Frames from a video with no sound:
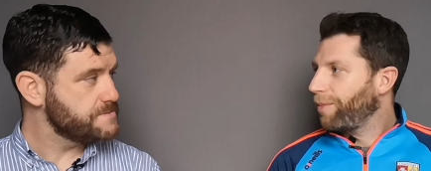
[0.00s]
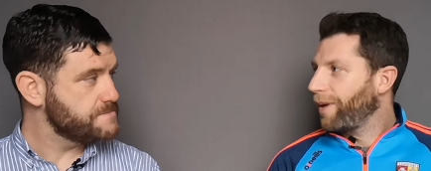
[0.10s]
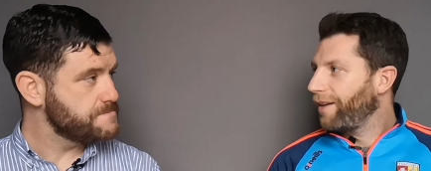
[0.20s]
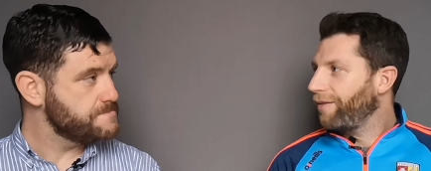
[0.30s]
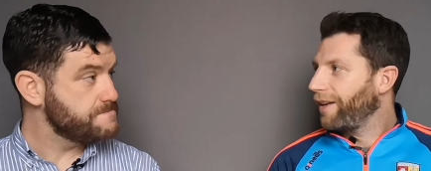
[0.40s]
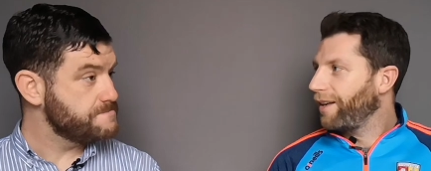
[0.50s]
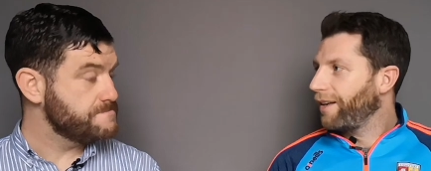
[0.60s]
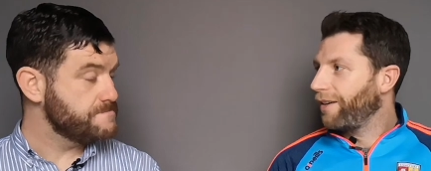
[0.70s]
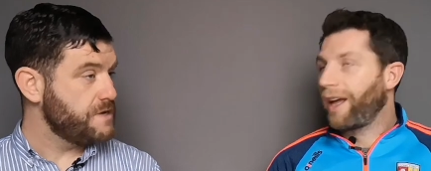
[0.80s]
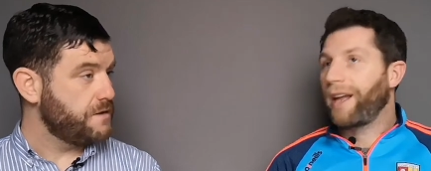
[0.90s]
Speaker 1: playing field
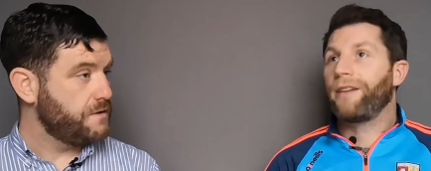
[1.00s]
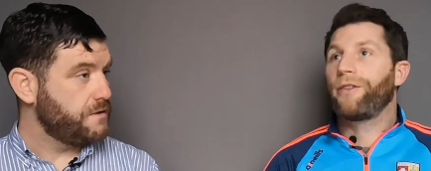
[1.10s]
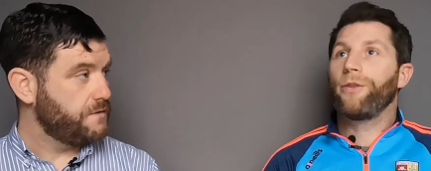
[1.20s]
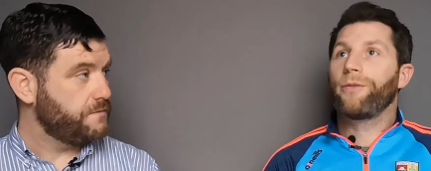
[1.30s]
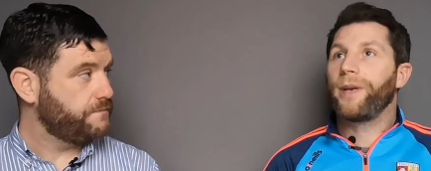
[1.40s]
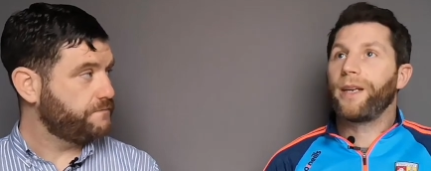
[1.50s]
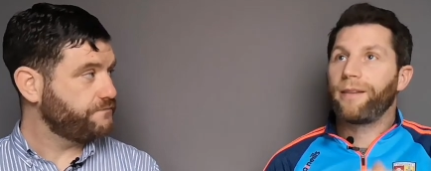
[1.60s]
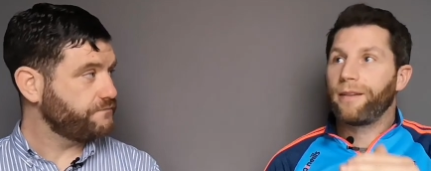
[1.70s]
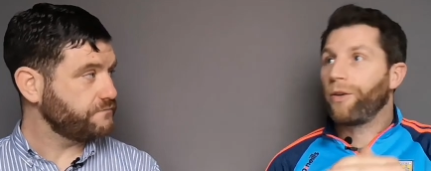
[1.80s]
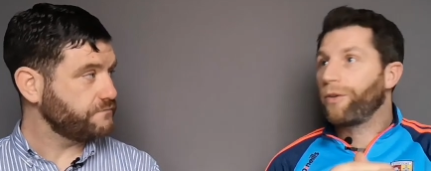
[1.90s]
either, and it does mean
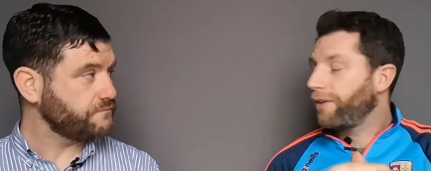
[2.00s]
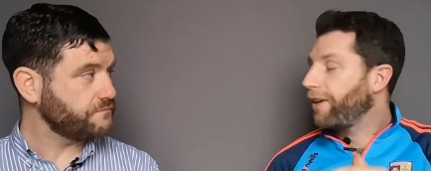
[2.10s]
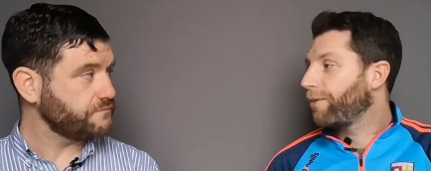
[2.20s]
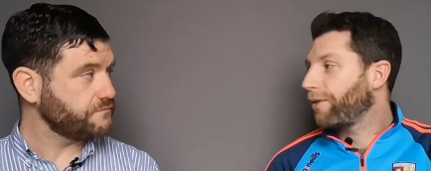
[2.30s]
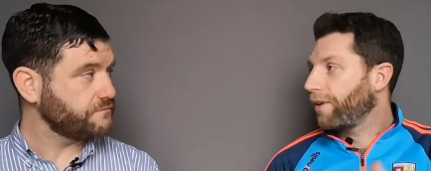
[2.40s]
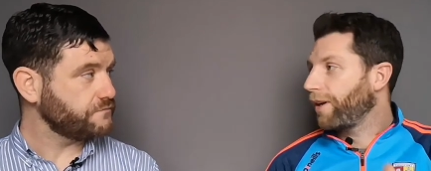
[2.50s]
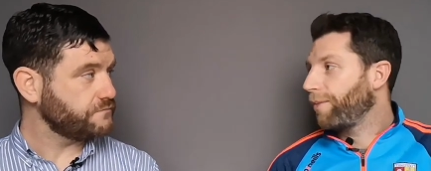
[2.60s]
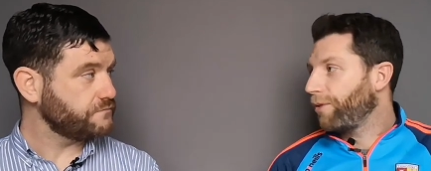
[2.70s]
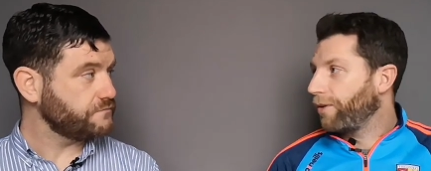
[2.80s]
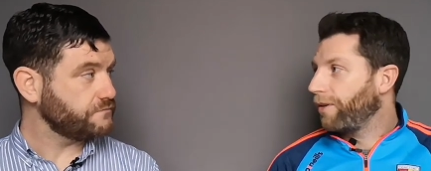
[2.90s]
other teams are going to
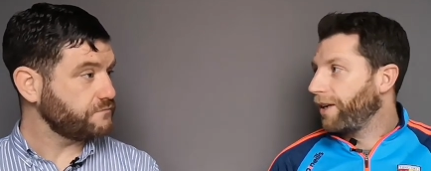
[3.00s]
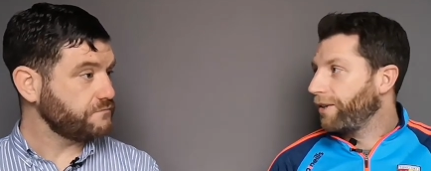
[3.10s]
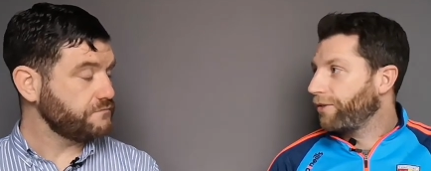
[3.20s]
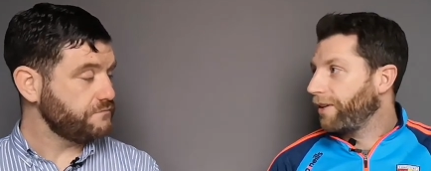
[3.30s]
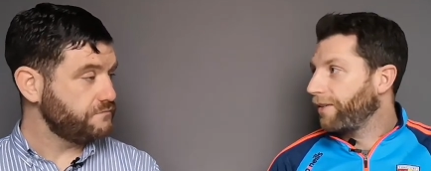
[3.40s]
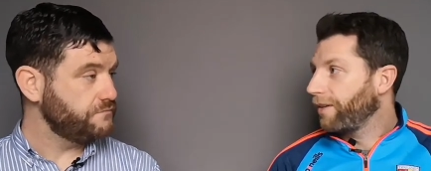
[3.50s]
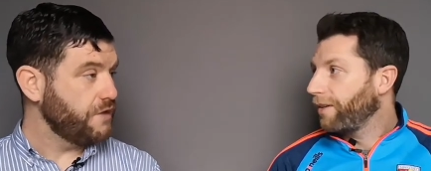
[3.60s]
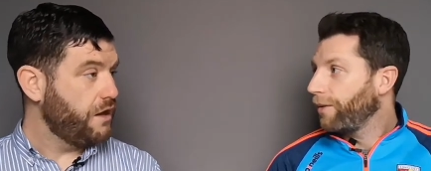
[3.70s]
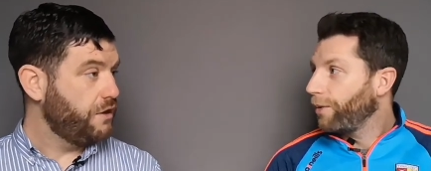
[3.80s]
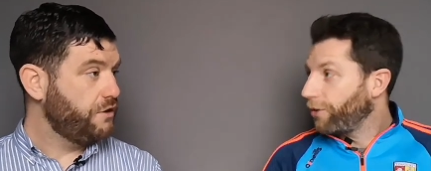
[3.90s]
get more injuries
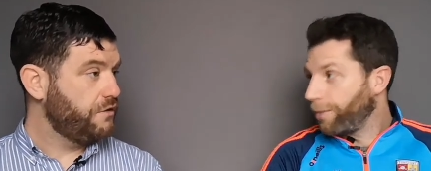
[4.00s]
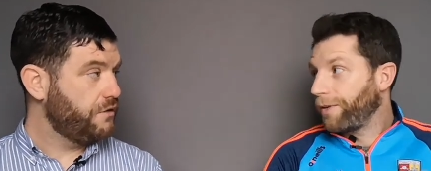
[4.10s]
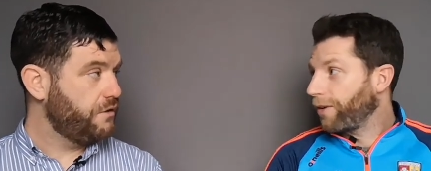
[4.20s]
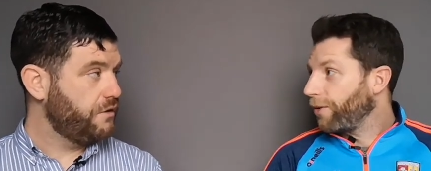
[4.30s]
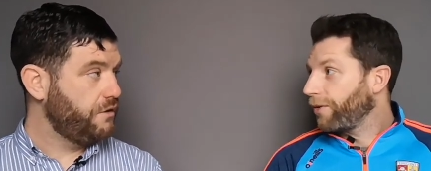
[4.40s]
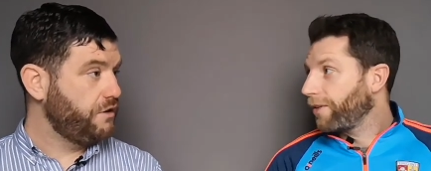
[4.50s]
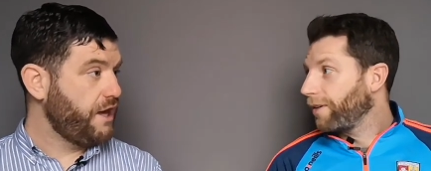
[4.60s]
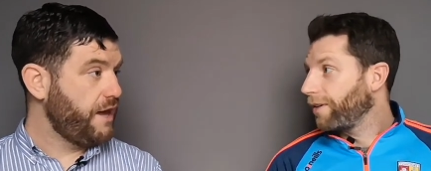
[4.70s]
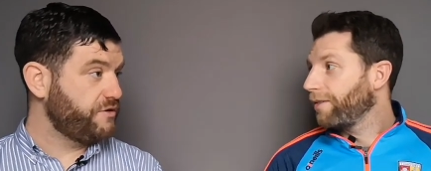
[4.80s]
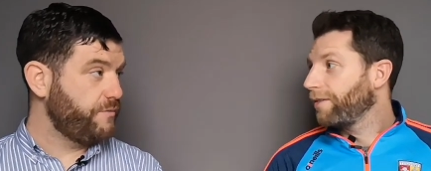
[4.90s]
when Dublin are
Speaker 2: coasting.
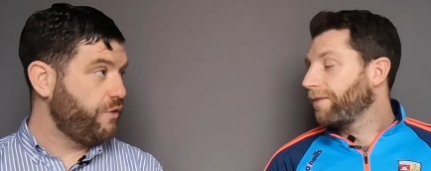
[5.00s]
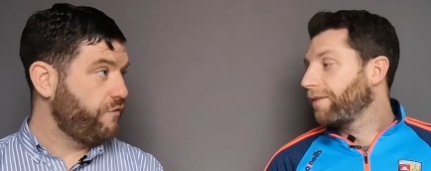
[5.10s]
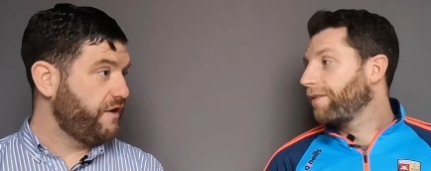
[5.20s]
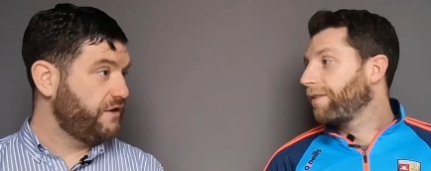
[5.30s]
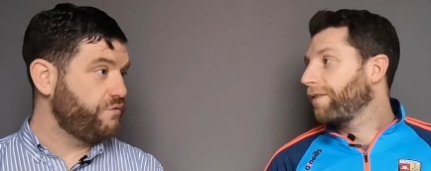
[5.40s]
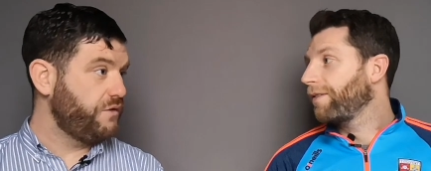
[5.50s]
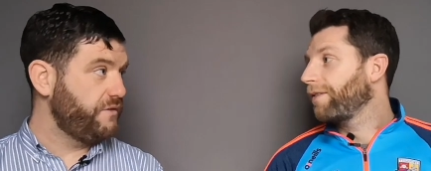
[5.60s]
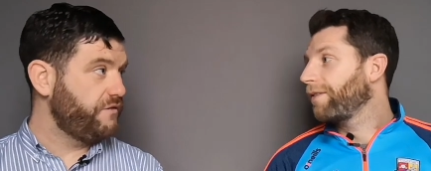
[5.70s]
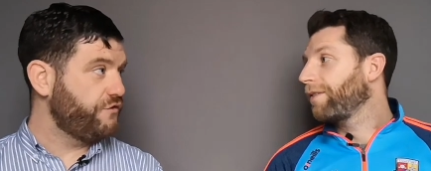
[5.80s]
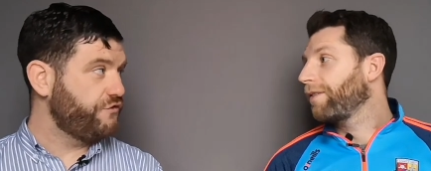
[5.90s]
Yeah, but the Mayo fans will
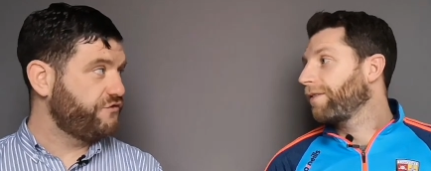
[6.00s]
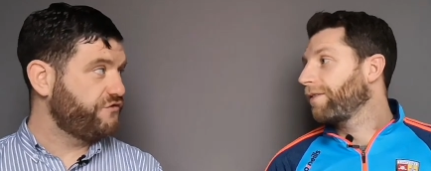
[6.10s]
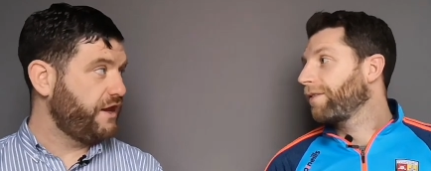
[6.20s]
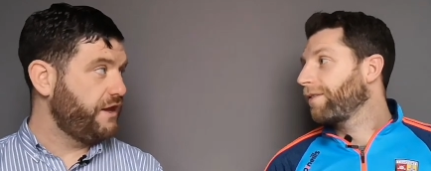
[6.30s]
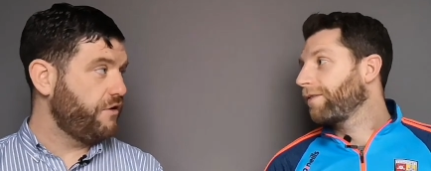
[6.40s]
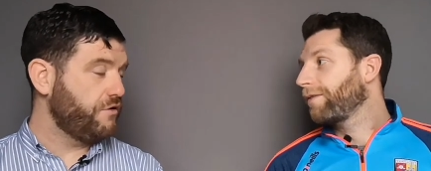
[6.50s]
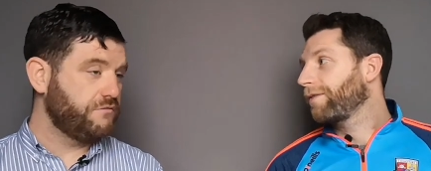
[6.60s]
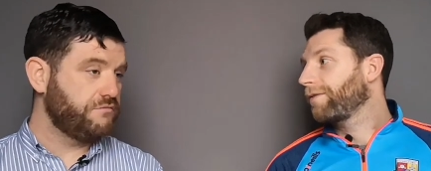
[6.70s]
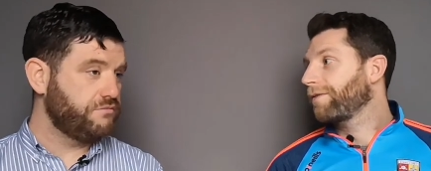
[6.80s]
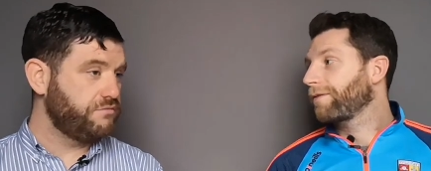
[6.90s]
be the first to say, look,
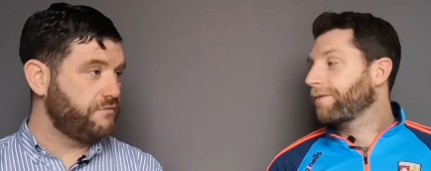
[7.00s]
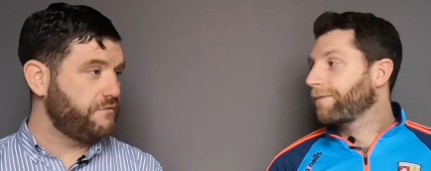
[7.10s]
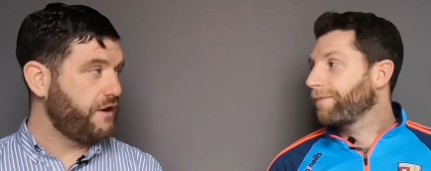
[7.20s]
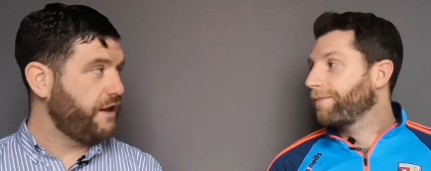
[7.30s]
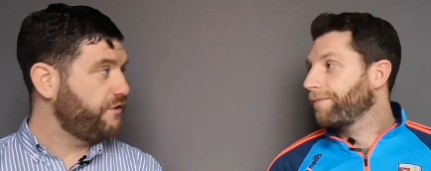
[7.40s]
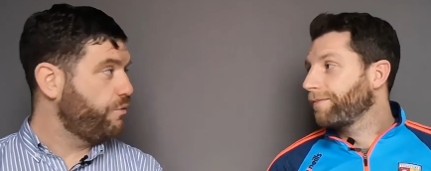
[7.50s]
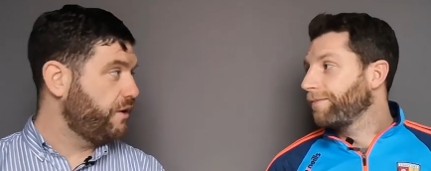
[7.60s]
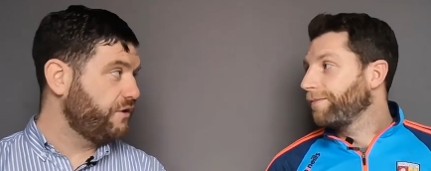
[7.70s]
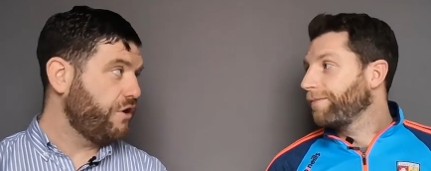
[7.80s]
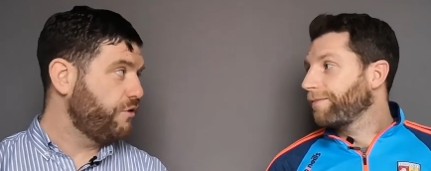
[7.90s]
had they
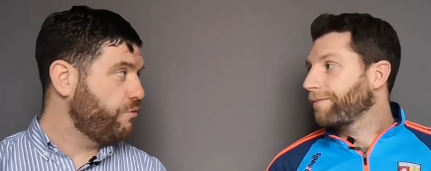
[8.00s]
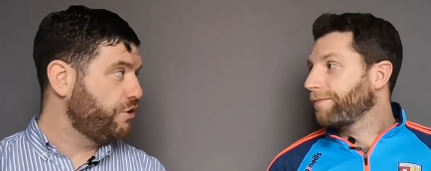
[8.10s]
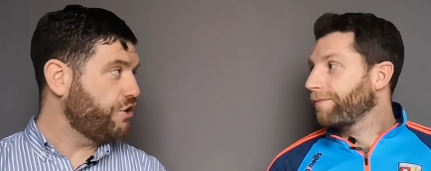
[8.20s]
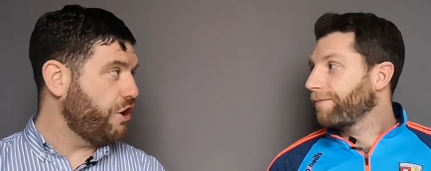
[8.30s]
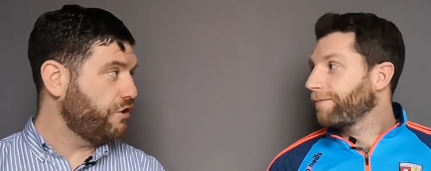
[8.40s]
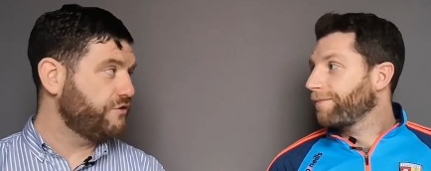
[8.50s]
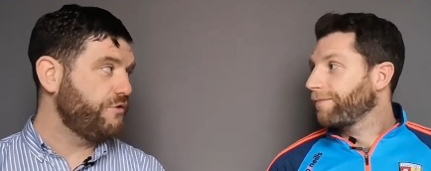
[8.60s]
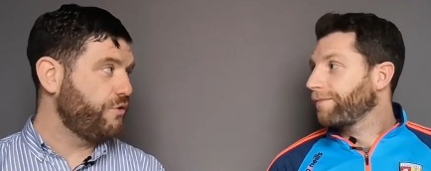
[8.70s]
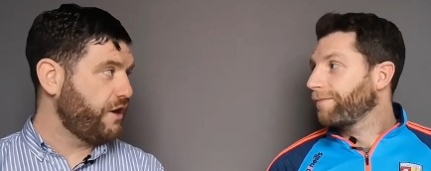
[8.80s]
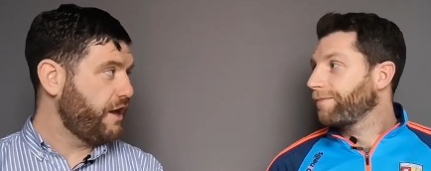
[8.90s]
went on and won Connacht,
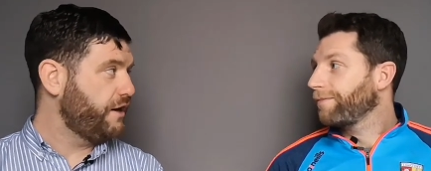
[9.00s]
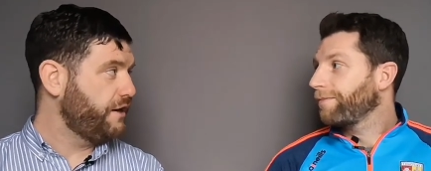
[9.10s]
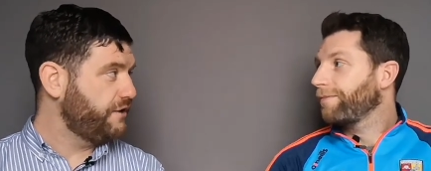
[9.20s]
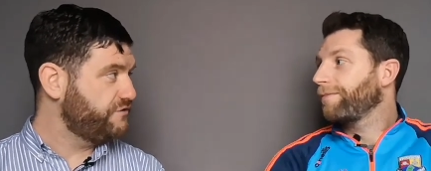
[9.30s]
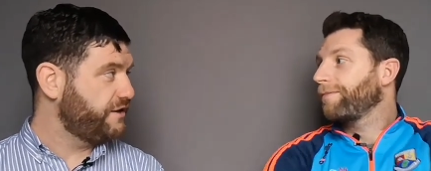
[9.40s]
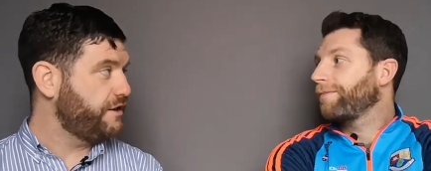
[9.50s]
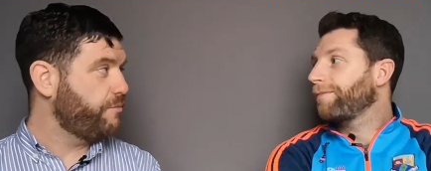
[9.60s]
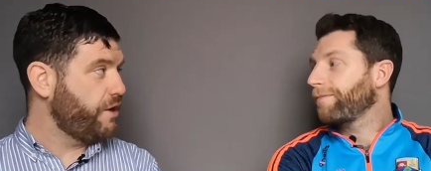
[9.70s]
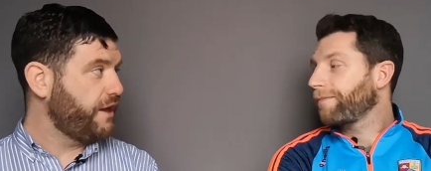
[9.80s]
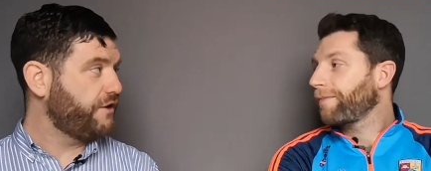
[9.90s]
they would have had a nice little
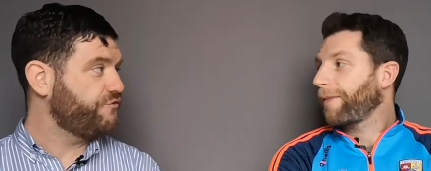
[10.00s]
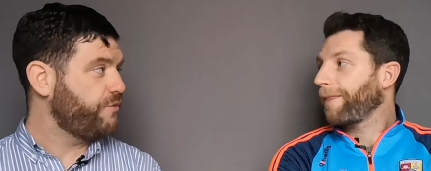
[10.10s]
break as